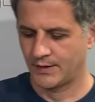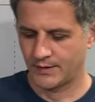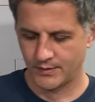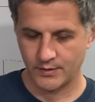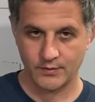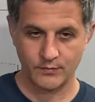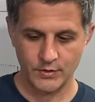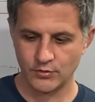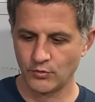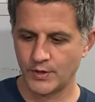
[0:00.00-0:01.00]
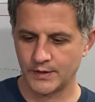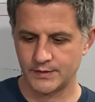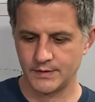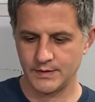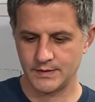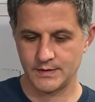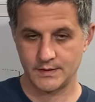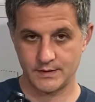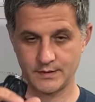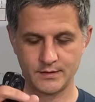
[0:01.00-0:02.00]
when you look at
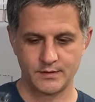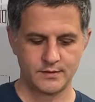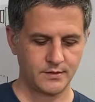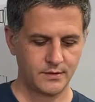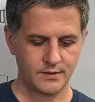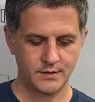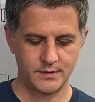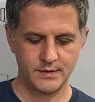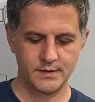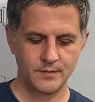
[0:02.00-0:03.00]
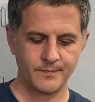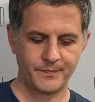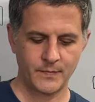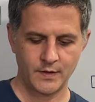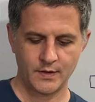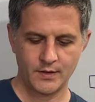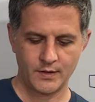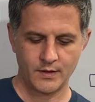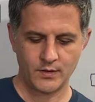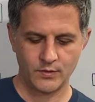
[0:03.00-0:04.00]
this system,
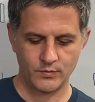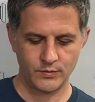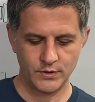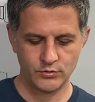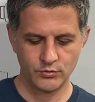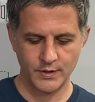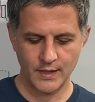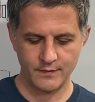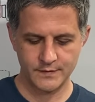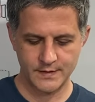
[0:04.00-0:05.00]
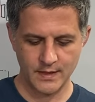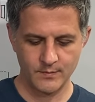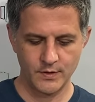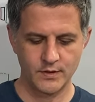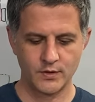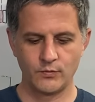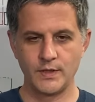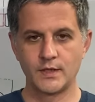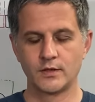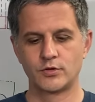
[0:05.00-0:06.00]
we do have some
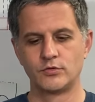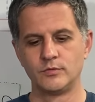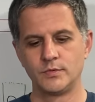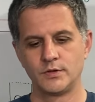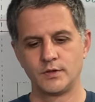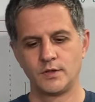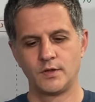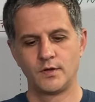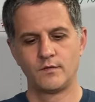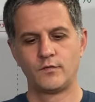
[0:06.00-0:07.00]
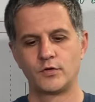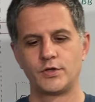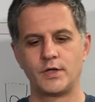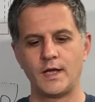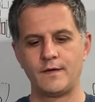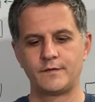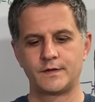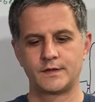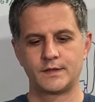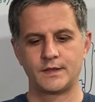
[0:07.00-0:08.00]
wiggle room for the
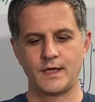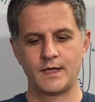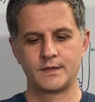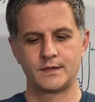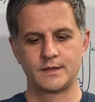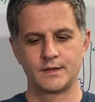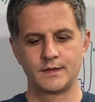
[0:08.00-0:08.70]
left hand